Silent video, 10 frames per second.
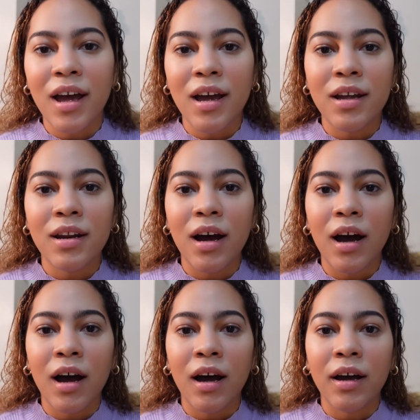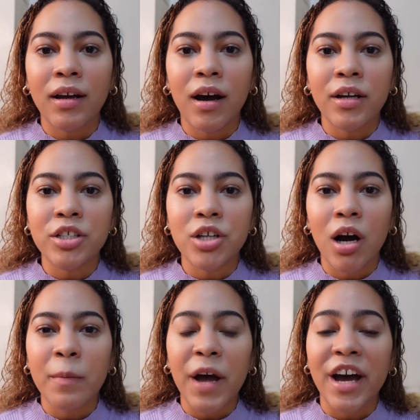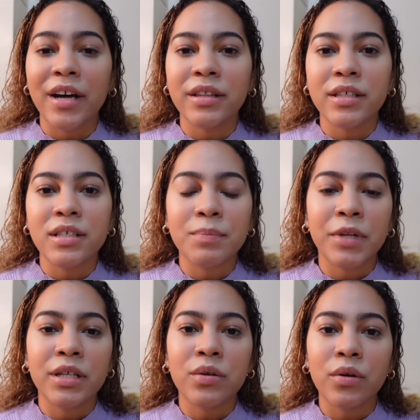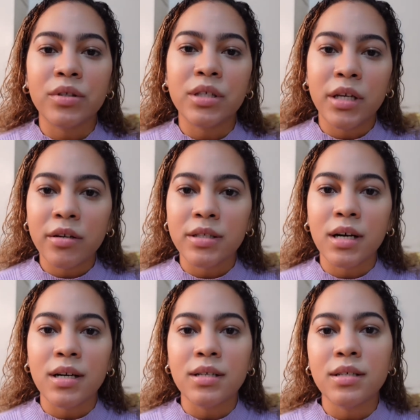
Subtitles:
and I got a job at this place called Securitas.